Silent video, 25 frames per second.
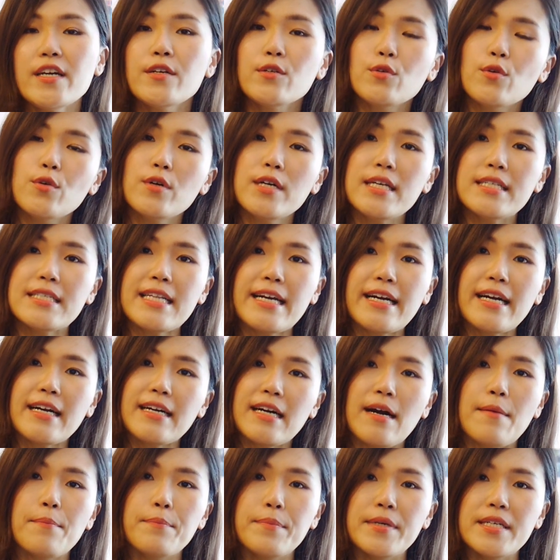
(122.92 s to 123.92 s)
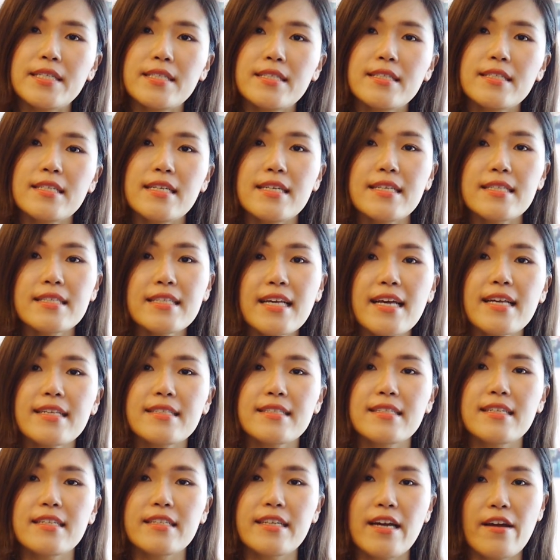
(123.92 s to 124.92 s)
a goal is like a compass. It
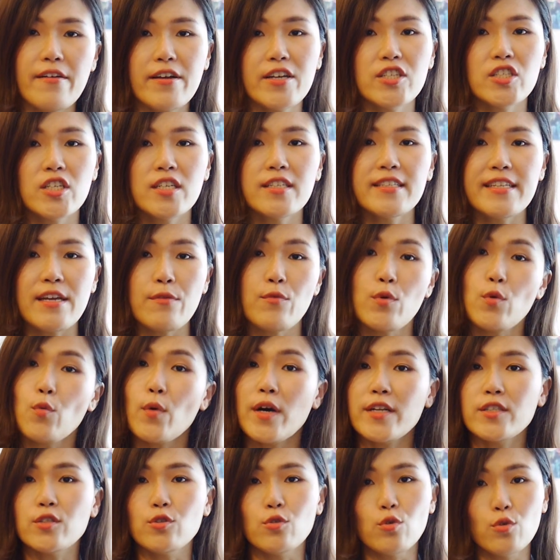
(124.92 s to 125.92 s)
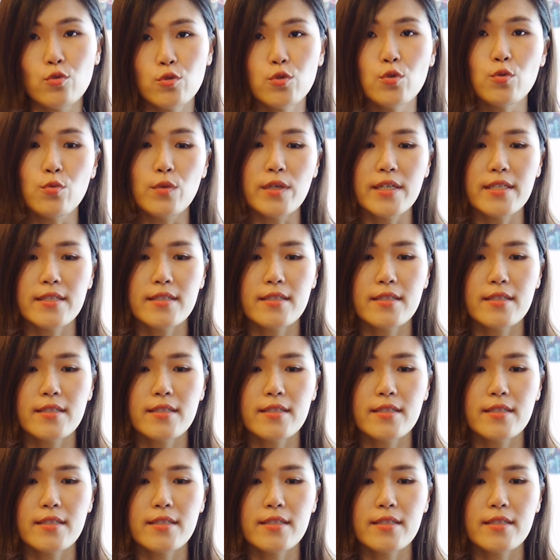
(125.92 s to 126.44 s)
sets the direction that we want to go towards.